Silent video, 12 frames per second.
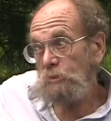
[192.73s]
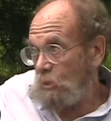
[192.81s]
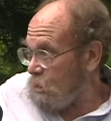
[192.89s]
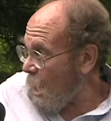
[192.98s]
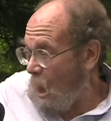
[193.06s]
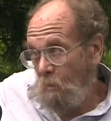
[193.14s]
to
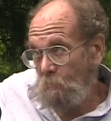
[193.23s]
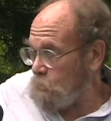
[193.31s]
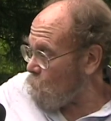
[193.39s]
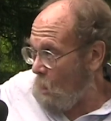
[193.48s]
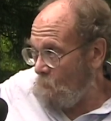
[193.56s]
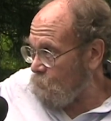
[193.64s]
the Arabs,
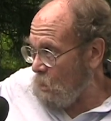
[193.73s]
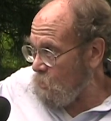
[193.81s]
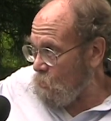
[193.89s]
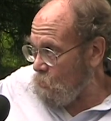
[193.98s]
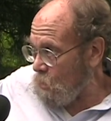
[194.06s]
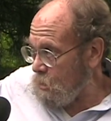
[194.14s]
whoever they
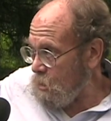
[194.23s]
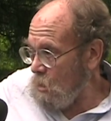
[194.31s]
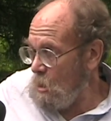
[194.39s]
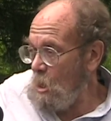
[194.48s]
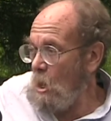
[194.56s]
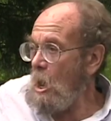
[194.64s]
could,
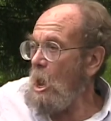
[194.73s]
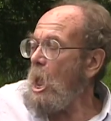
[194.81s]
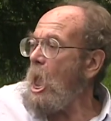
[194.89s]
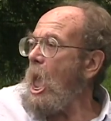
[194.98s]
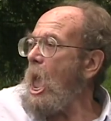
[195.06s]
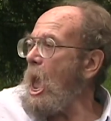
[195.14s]

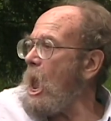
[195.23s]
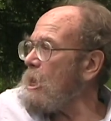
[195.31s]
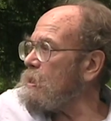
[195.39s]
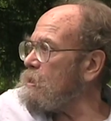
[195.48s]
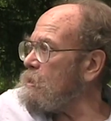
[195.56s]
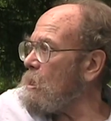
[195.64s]

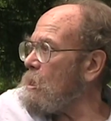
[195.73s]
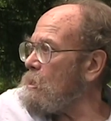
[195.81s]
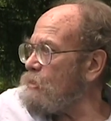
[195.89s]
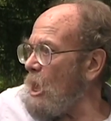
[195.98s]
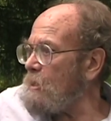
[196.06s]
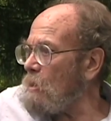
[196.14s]
and
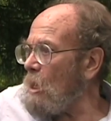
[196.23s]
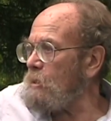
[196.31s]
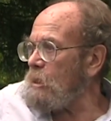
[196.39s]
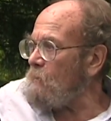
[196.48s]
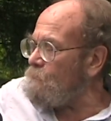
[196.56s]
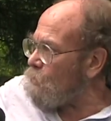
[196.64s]
then
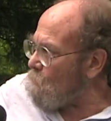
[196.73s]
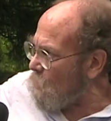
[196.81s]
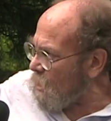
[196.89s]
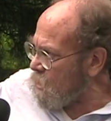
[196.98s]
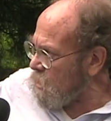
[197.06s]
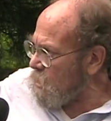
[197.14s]
give the
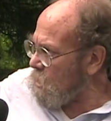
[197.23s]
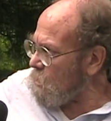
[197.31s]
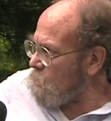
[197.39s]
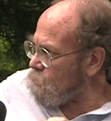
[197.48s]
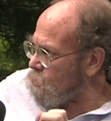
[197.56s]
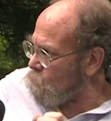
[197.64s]
money
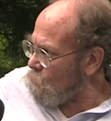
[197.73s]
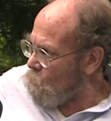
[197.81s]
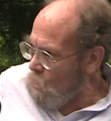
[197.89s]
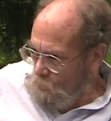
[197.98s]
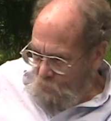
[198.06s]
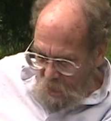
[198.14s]
to
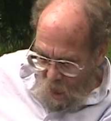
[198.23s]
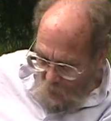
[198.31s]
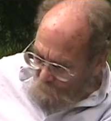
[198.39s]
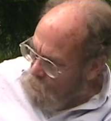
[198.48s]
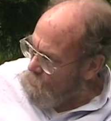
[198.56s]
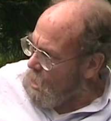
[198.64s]
the
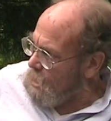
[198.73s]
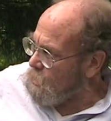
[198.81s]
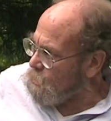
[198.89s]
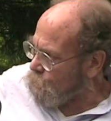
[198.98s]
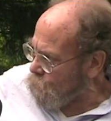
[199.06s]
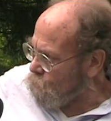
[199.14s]
emigre
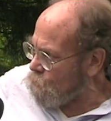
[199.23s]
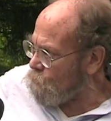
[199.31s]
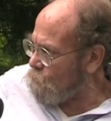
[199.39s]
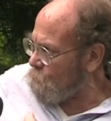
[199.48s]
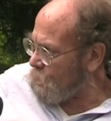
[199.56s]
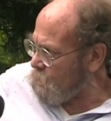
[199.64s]

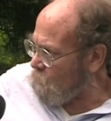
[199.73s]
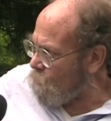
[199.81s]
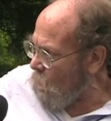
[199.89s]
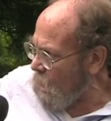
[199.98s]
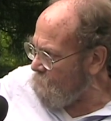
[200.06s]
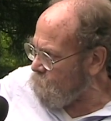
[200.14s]
Jew when he
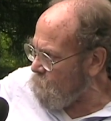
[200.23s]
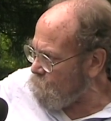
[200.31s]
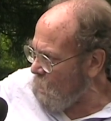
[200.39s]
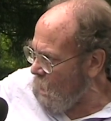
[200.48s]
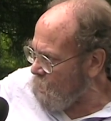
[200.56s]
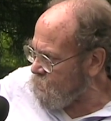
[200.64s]
arrived in
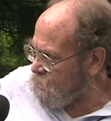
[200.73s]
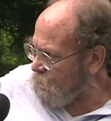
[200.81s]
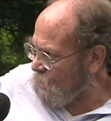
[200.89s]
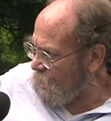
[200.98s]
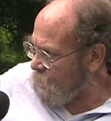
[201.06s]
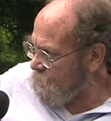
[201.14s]

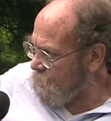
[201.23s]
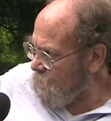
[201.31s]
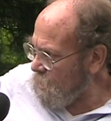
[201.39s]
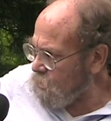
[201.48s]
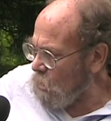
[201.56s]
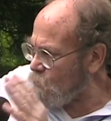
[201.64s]
Palestine.
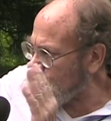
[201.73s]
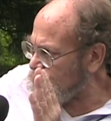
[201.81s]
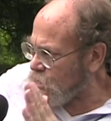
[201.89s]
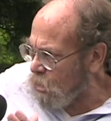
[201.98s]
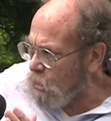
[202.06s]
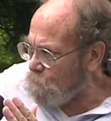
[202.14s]
So it was
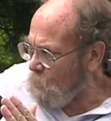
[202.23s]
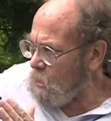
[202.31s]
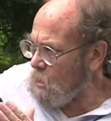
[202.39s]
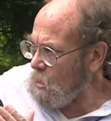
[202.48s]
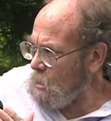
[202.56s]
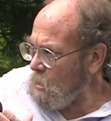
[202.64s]
cheaper
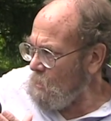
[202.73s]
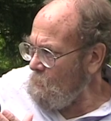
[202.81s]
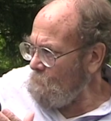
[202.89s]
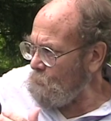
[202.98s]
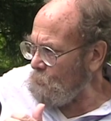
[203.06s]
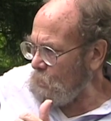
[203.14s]

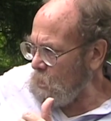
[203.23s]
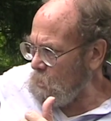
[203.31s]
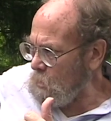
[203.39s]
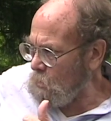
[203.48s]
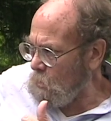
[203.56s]
for the